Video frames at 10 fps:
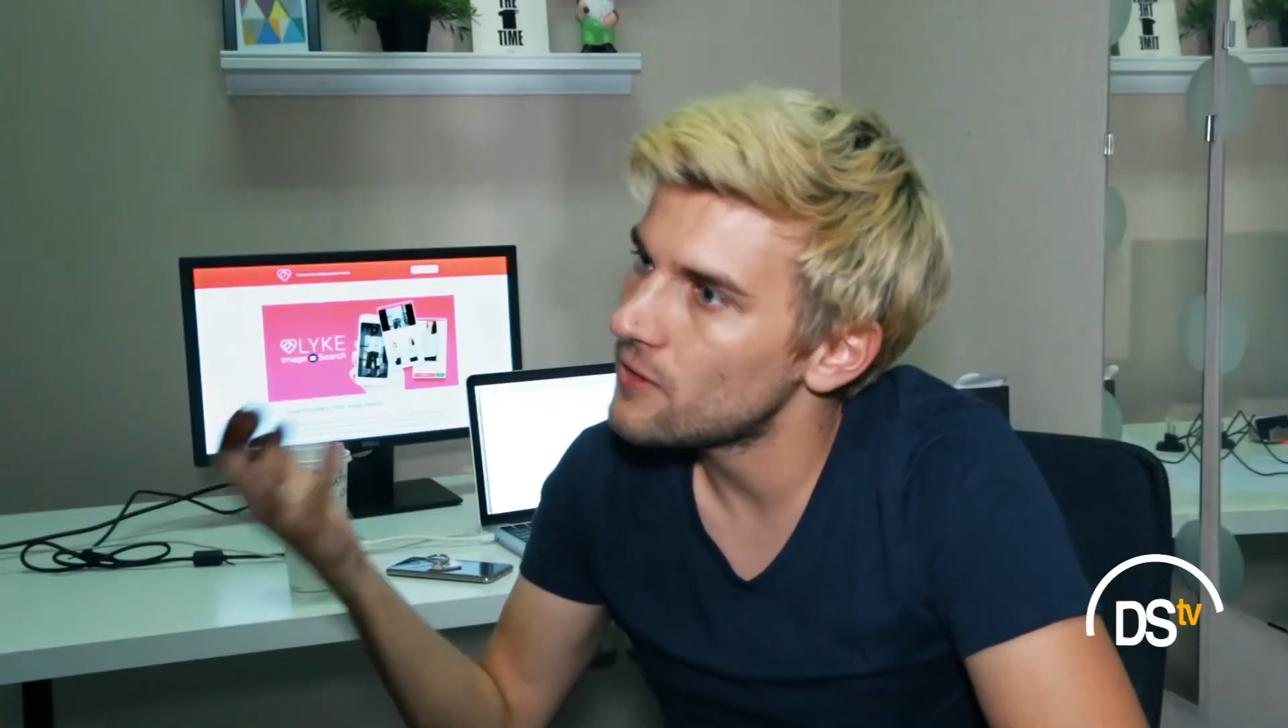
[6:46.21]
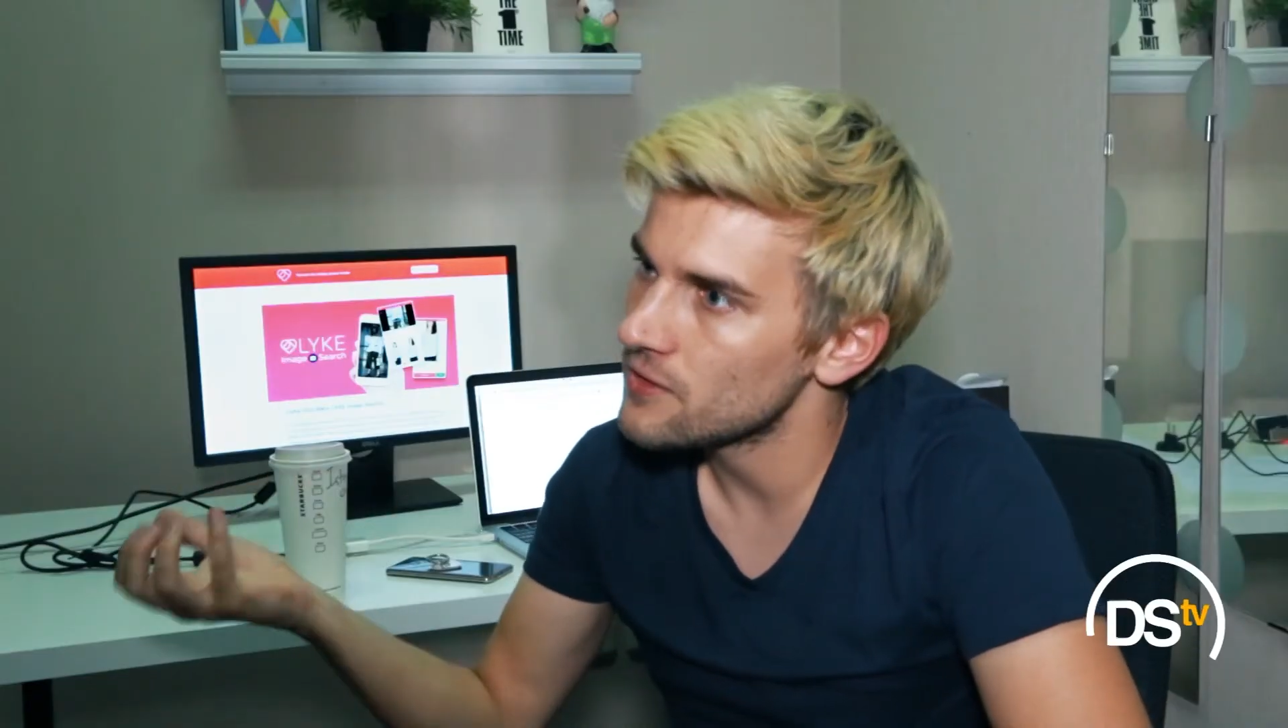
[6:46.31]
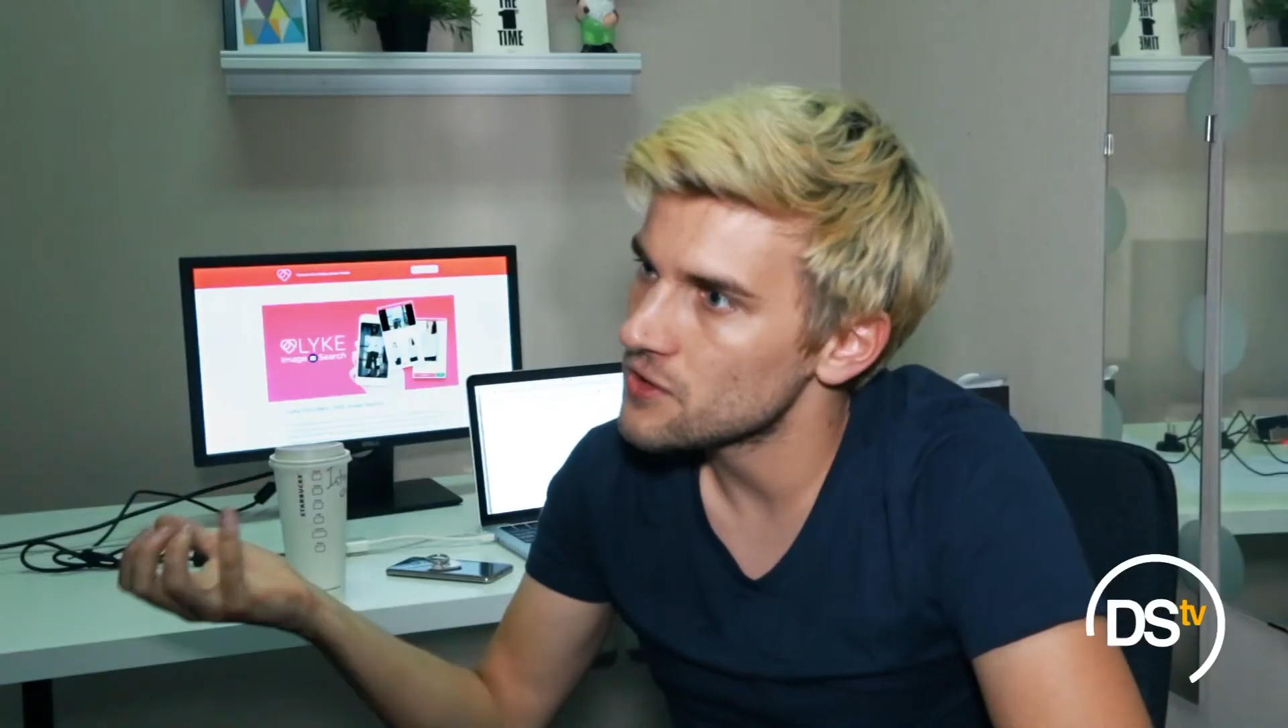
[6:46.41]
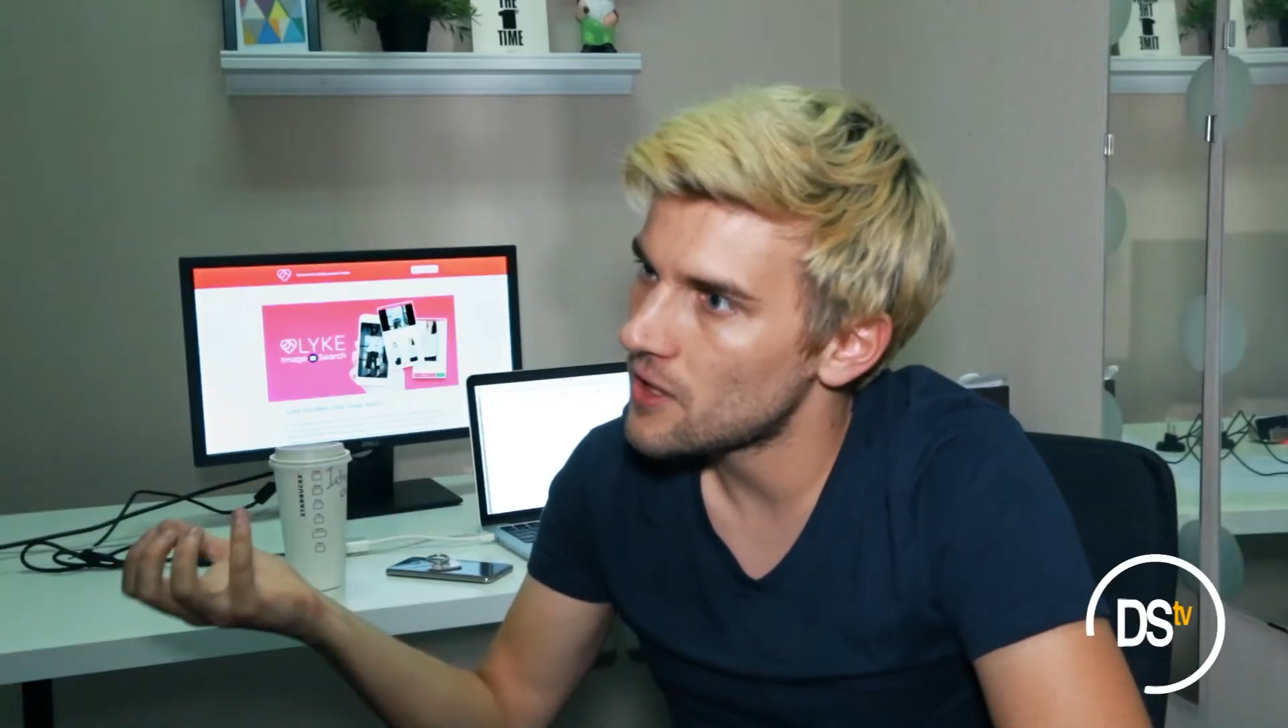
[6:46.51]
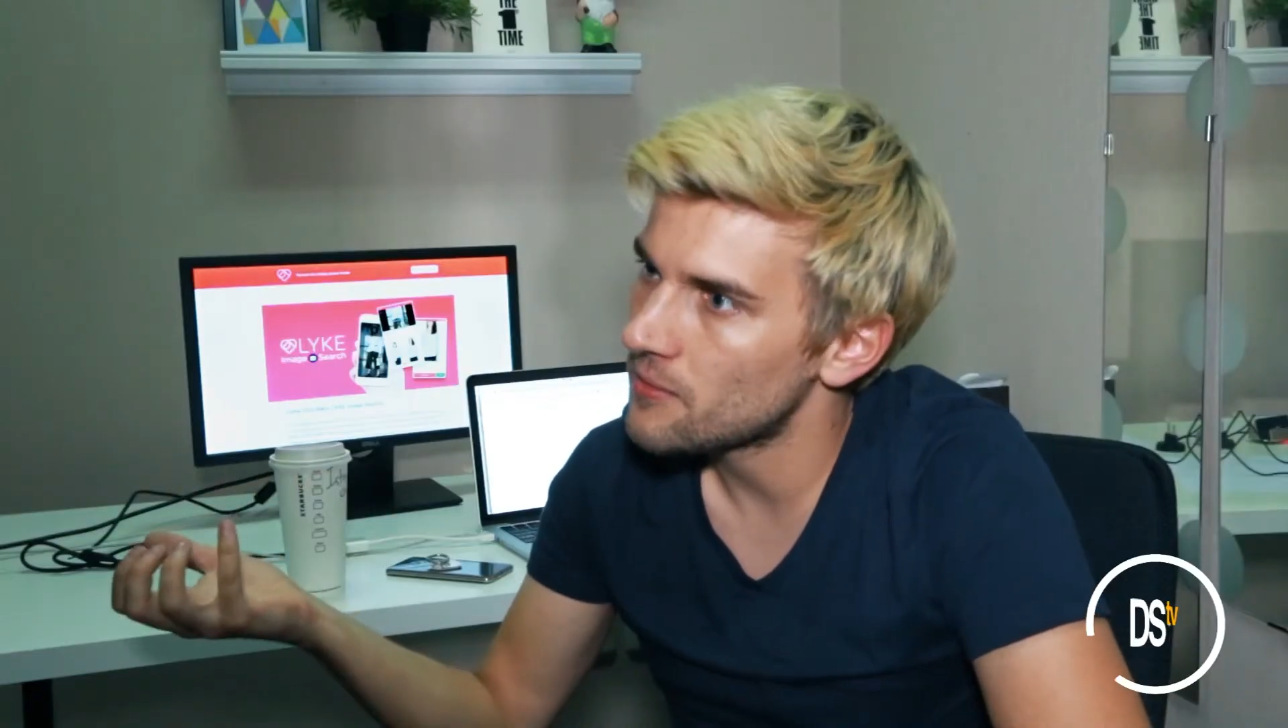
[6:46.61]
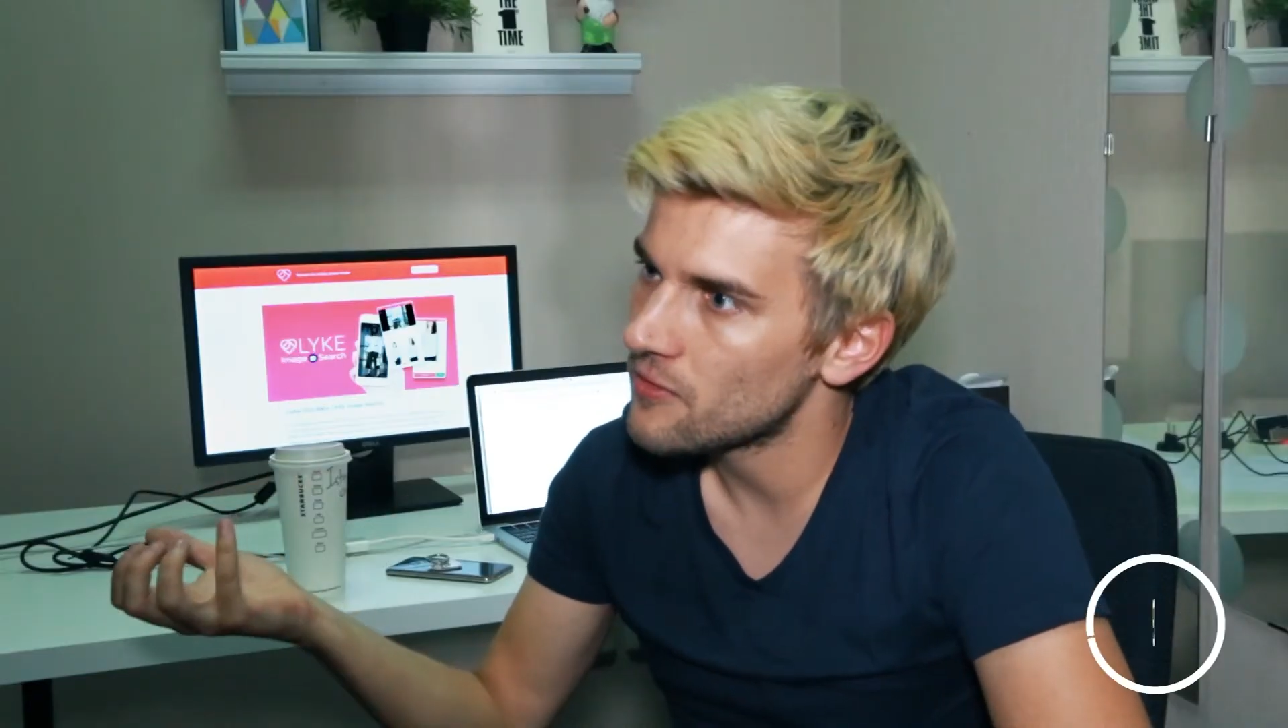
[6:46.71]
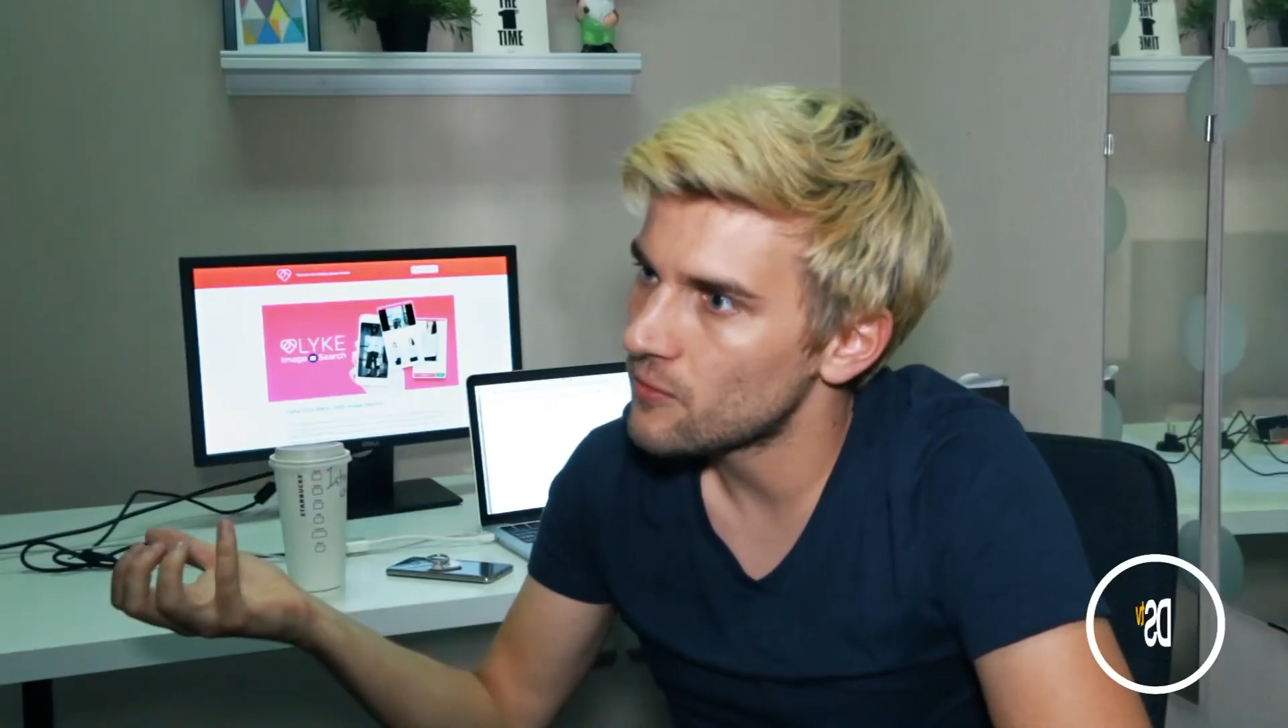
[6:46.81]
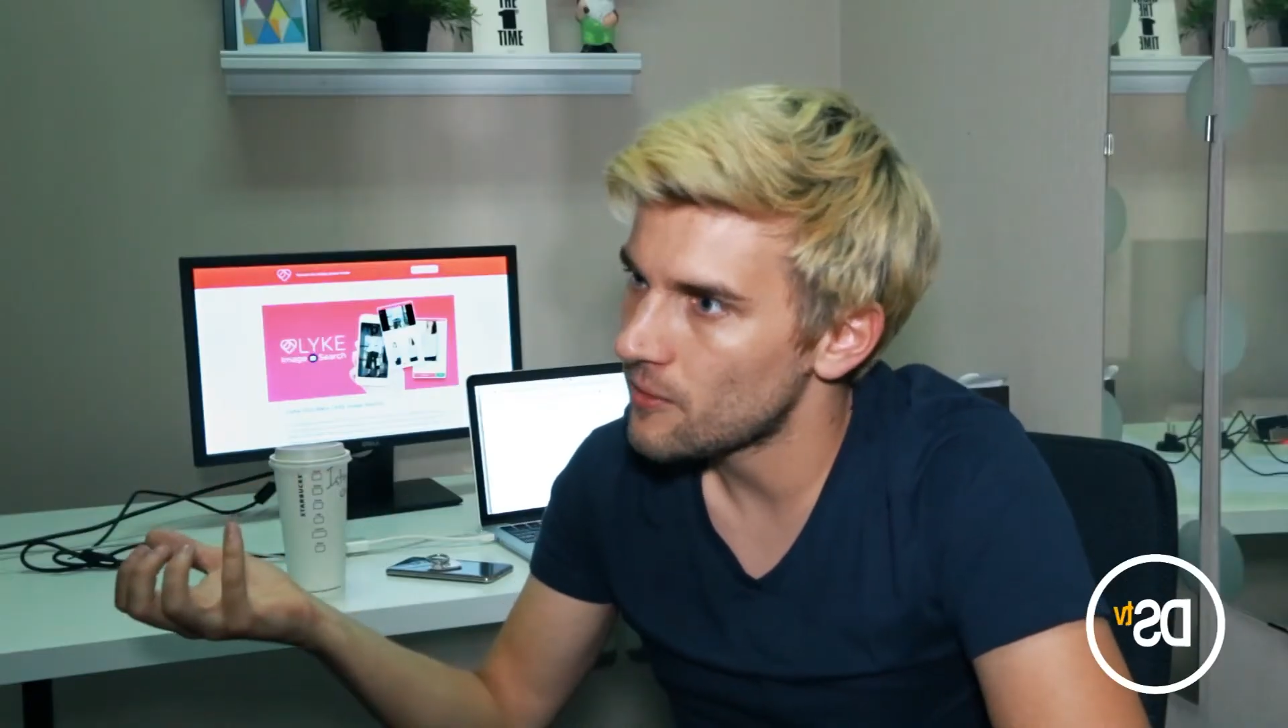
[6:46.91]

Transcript: all these shops on